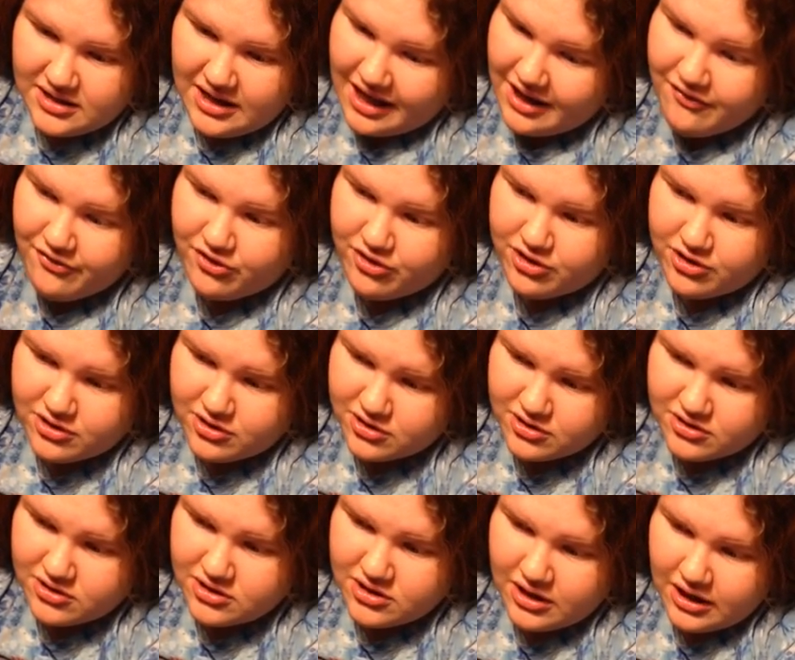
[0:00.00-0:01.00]
Ever.
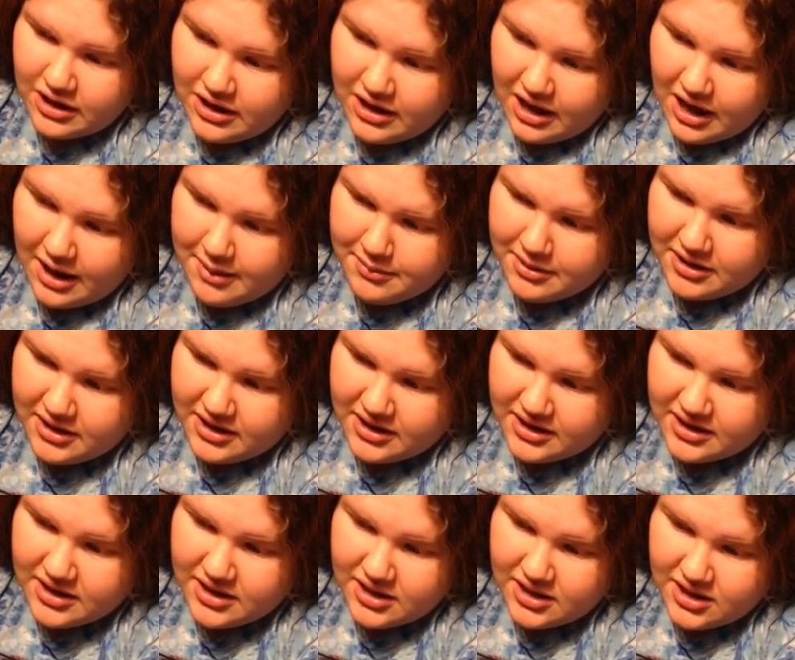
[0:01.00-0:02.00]
I mean,
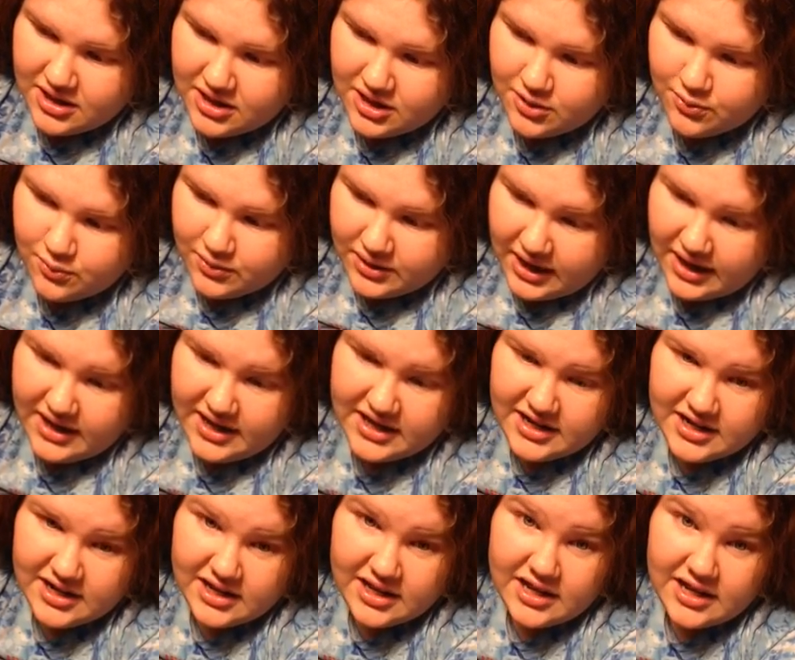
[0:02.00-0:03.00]
like, when I get
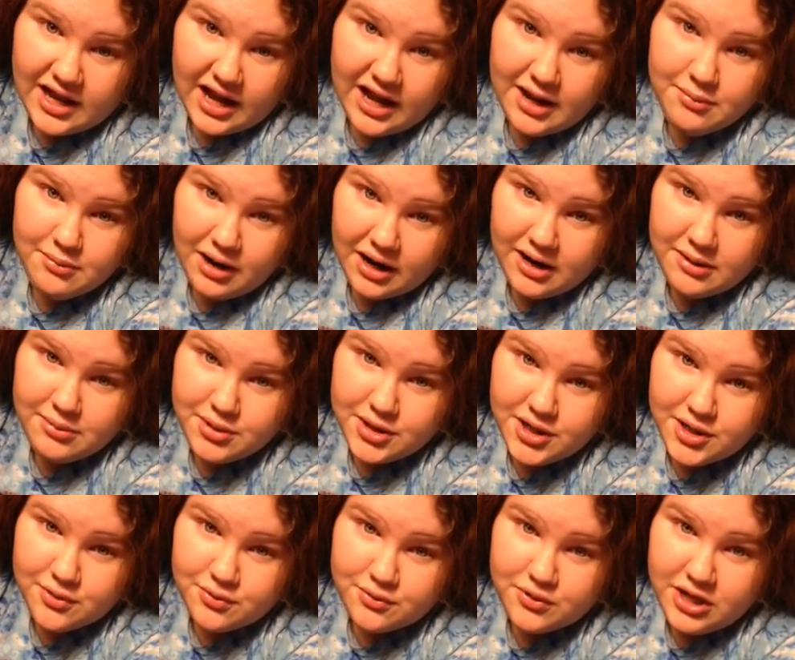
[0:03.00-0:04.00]
it, like, I
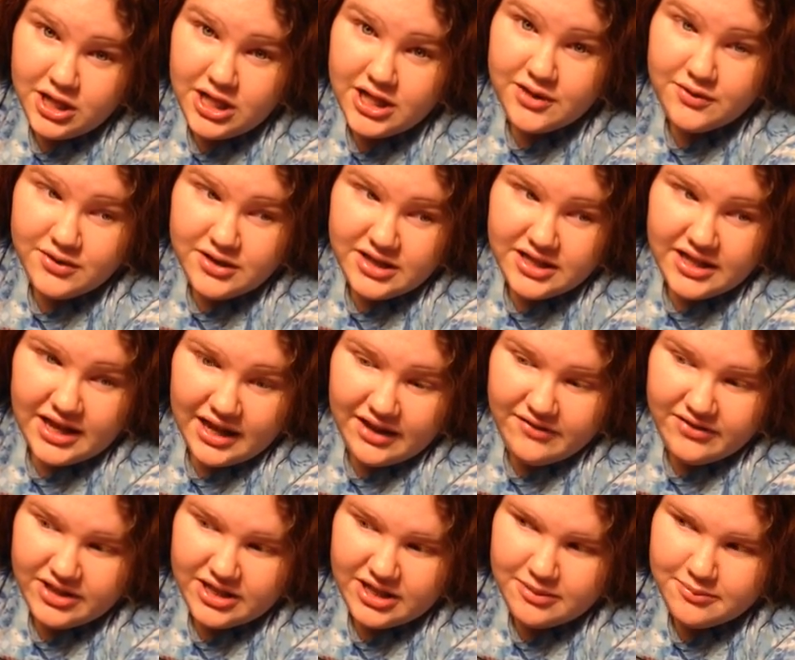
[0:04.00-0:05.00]
bleed really, really
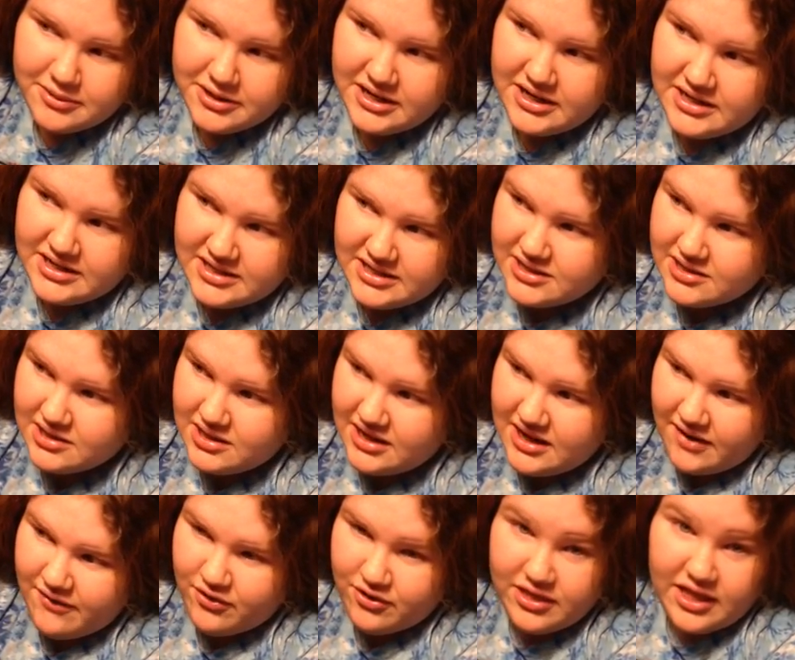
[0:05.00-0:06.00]
heavily, but it's
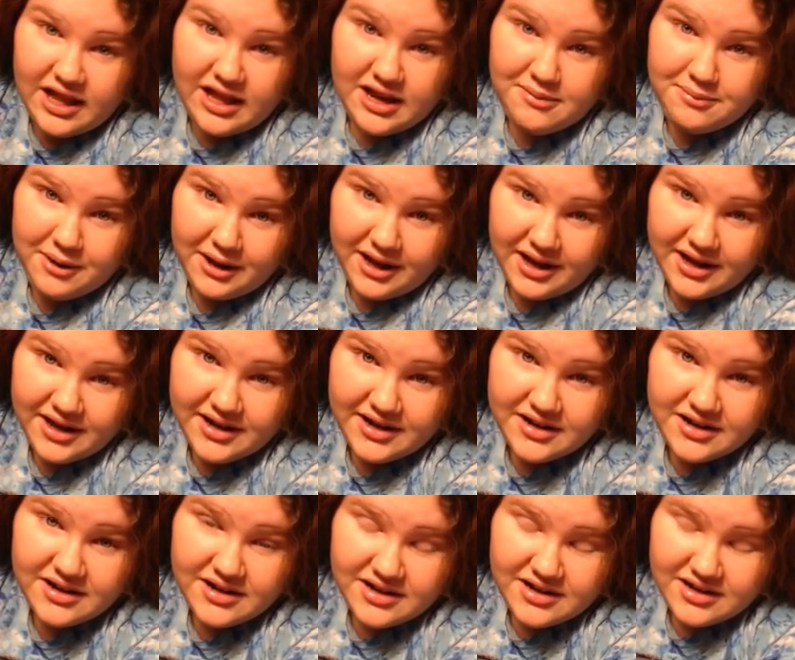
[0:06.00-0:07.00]
never that bad.